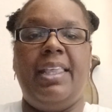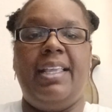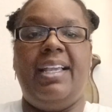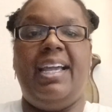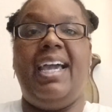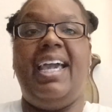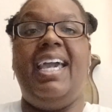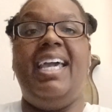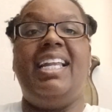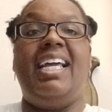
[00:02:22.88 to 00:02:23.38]

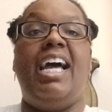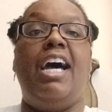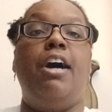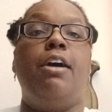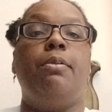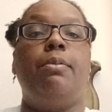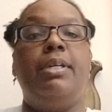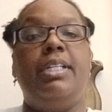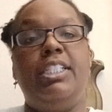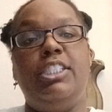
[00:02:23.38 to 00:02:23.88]
I had
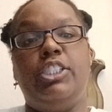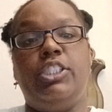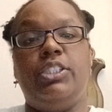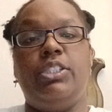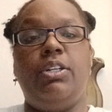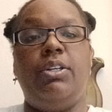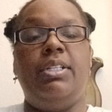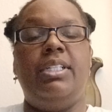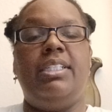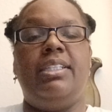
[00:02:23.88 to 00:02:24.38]
already
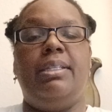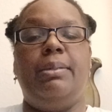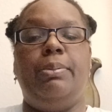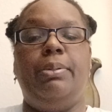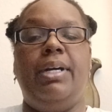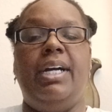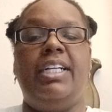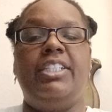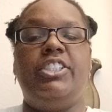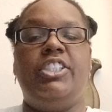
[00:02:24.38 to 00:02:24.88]
started the
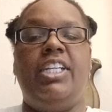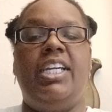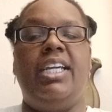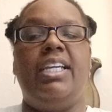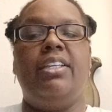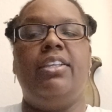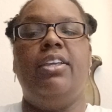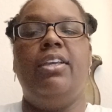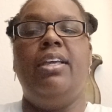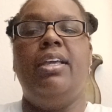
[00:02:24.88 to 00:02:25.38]

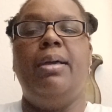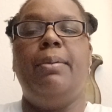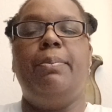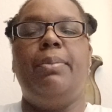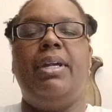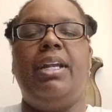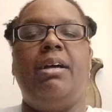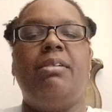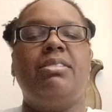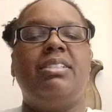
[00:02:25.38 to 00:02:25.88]
project,
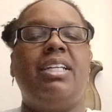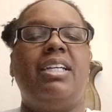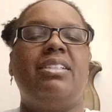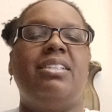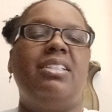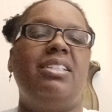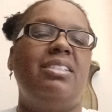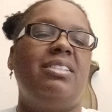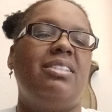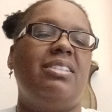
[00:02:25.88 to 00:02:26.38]
but I was
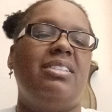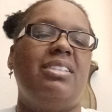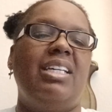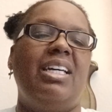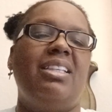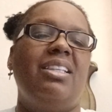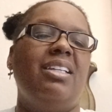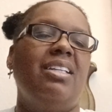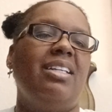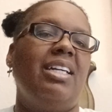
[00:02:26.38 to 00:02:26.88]
like,
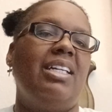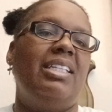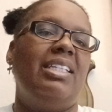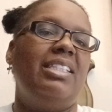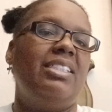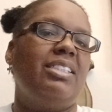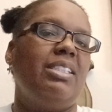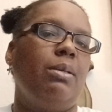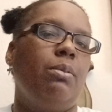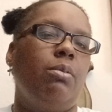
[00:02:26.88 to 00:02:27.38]
I think I
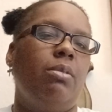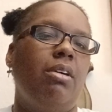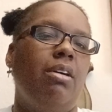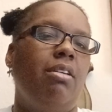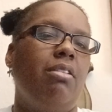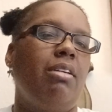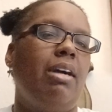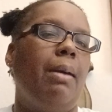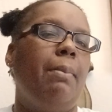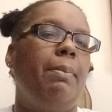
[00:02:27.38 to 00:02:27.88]
did something
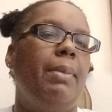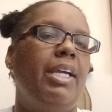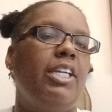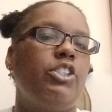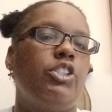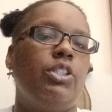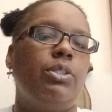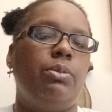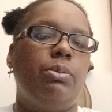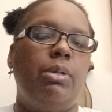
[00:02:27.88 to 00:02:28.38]
wrong. I
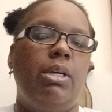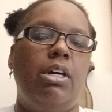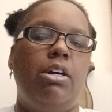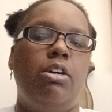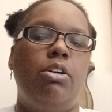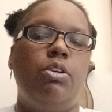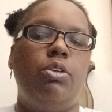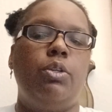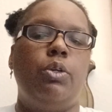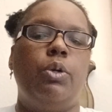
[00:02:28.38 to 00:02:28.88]
measured
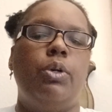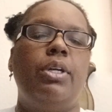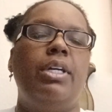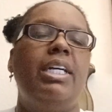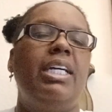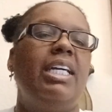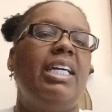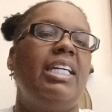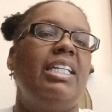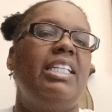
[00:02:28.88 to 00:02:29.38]
wrong or
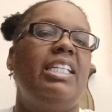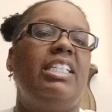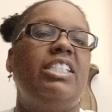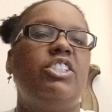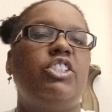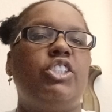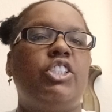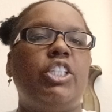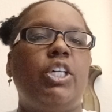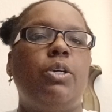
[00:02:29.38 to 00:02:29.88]

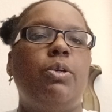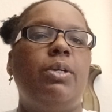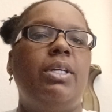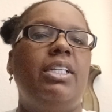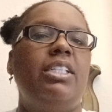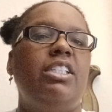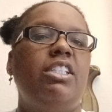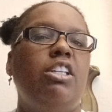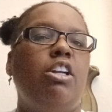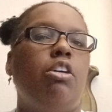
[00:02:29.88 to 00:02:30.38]
didn't sew
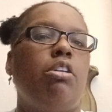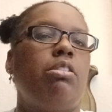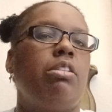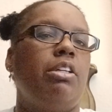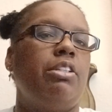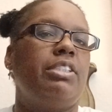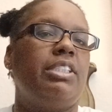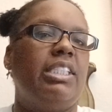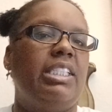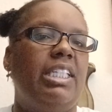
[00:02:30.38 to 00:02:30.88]
it,
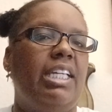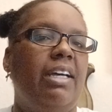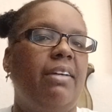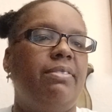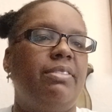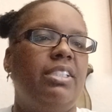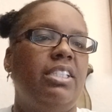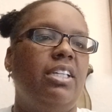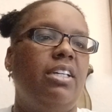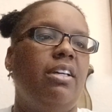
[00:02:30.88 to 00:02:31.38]
close
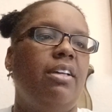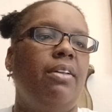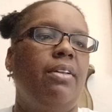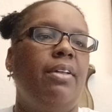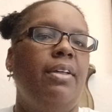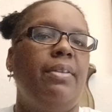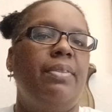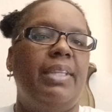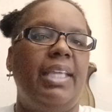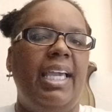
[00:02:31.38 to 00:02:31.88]
enough to
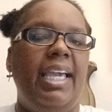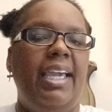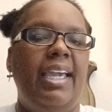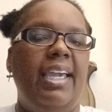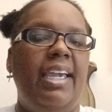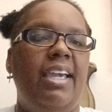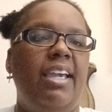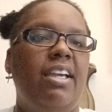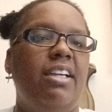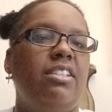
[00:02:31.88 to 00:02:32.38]
the
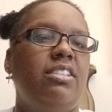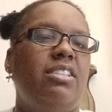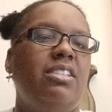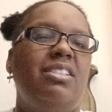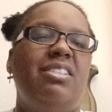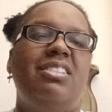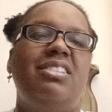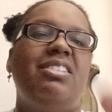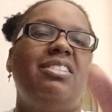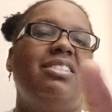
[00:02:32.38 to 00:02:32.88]
edge,
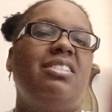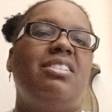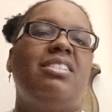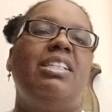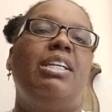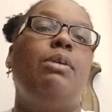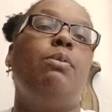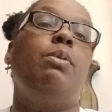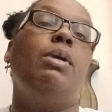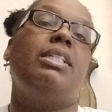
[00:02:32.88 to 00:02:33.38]
and
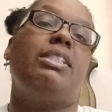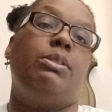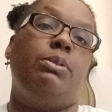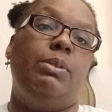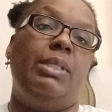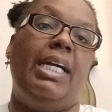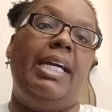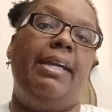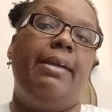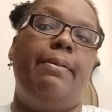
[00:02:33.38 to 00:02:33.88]
it wasn't
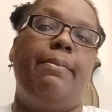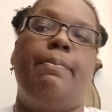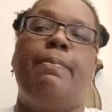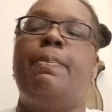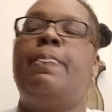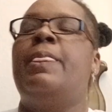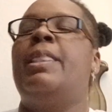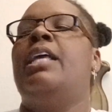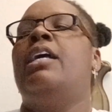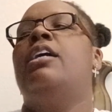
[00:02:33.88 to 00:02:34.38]
right.
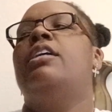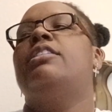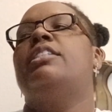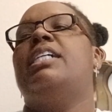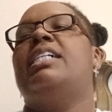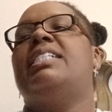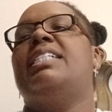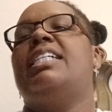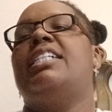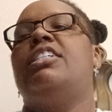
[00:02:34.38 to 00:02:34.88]
So
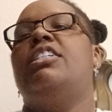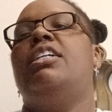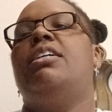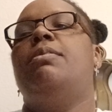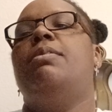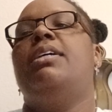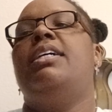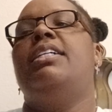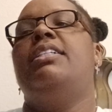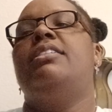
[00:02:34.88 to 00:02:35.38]
I was like, you know
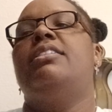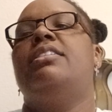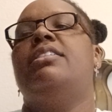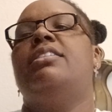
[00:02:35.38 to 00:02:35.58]
what?